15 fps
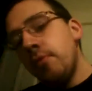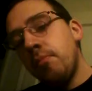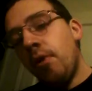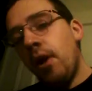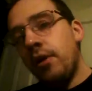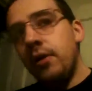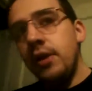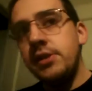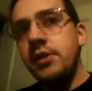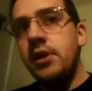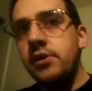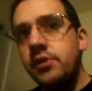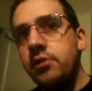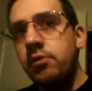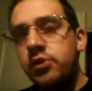Brock
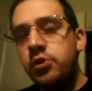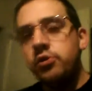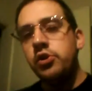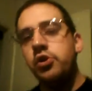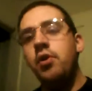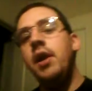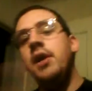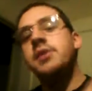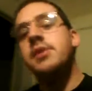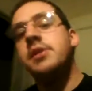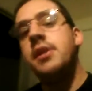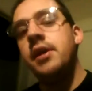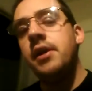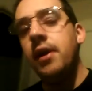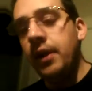Lesnar is going to
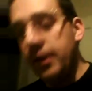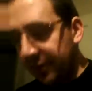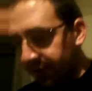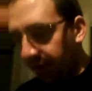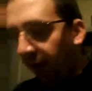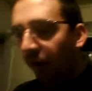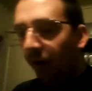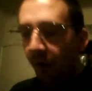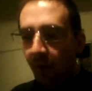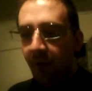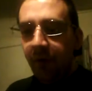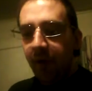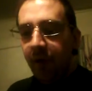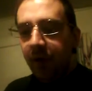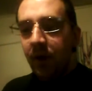address us
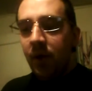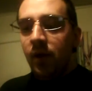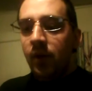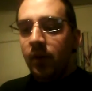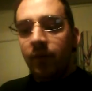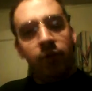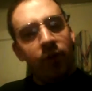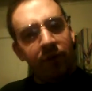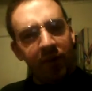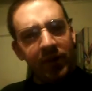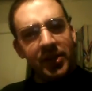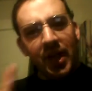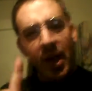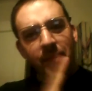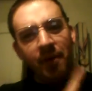all for the
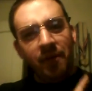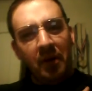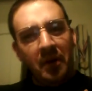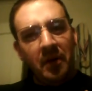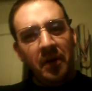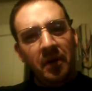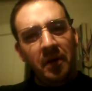first time ever